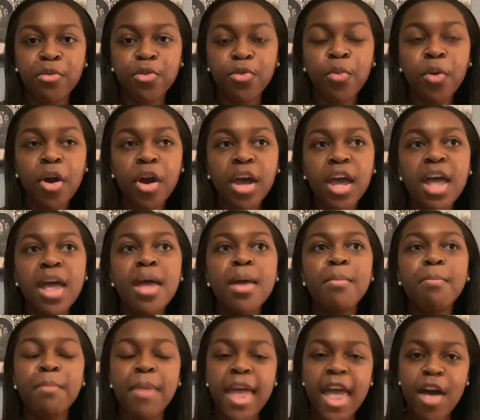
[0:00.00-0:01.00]
work
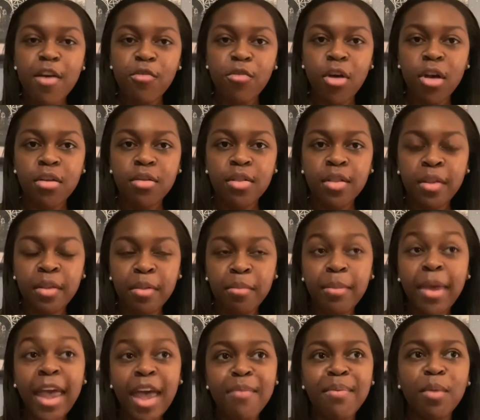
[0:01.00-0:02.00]
may have
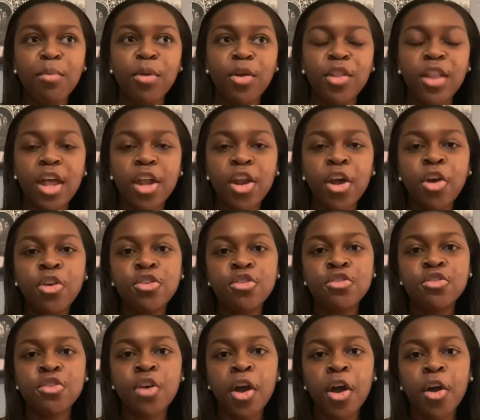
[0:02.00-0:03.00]
been what led her to
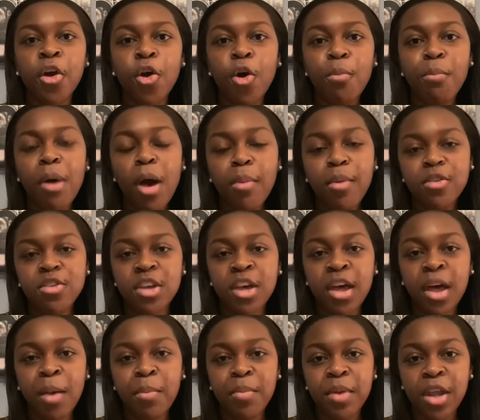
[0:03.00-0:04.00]
start her own publishing
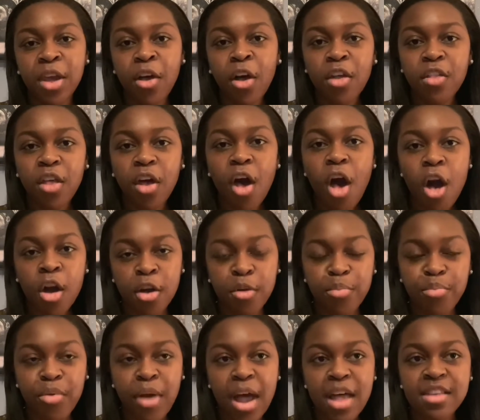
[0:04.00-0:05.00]
company called the Hogarth
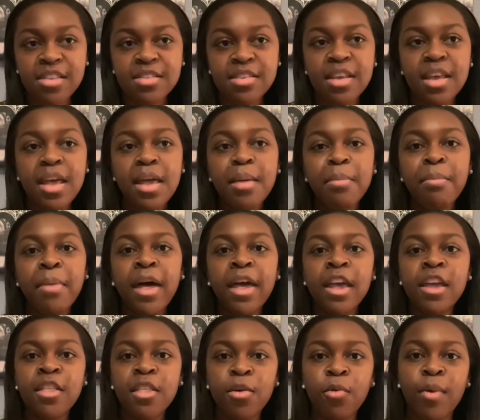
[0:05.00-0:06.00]
Press. But
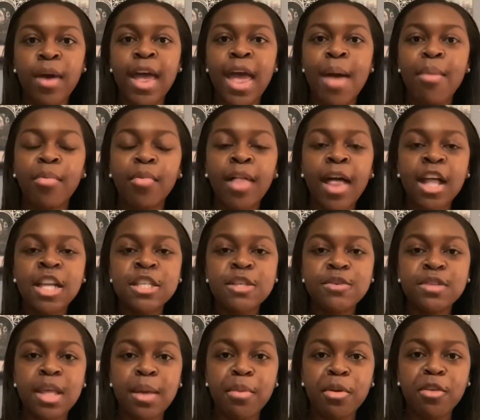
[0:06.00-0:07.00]
either way, I'm glad she
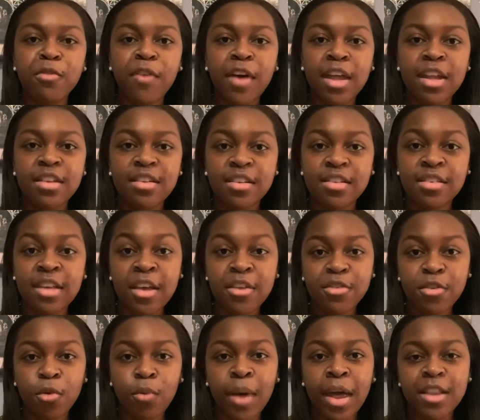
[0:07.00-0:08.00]
was able to find a
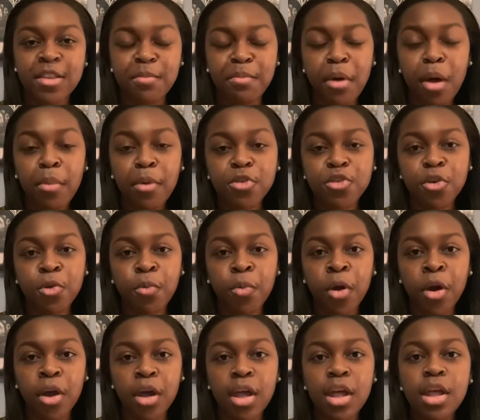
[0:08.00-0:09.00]
successful way to publish her
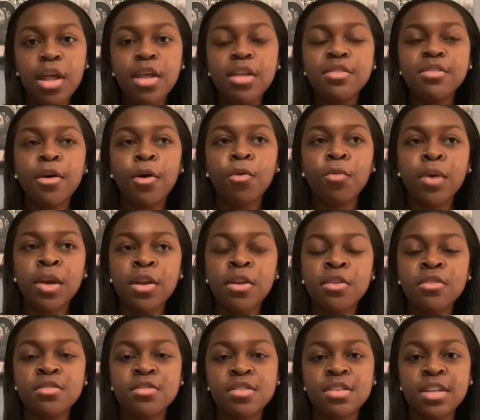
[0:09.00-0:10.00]
work so
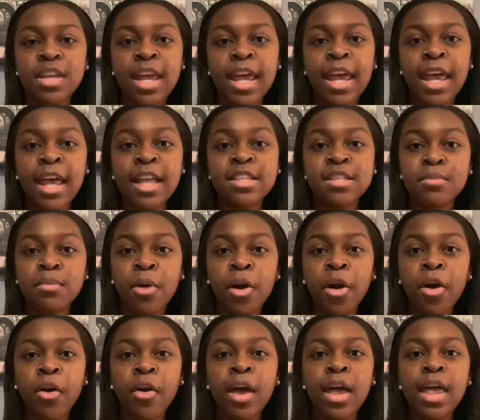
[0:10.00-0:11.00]
readers today and
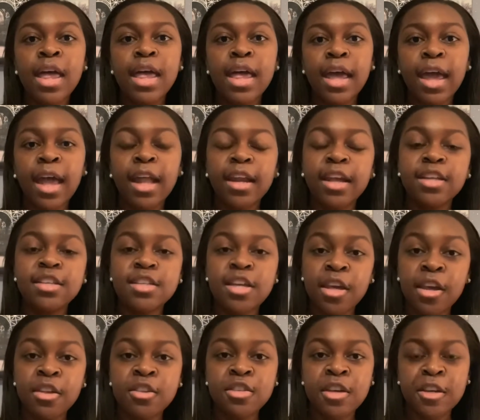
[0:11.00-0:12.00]
tomorrow can
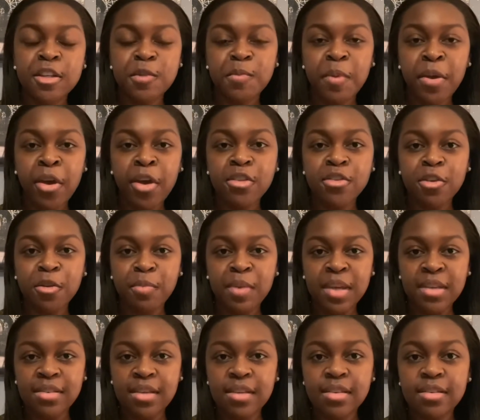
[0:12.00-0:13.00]
continue to experience her
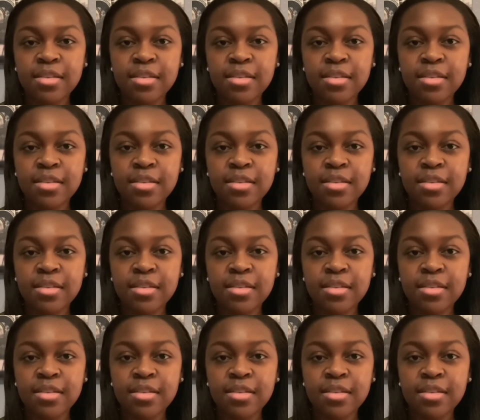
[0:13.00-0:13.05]
pieces.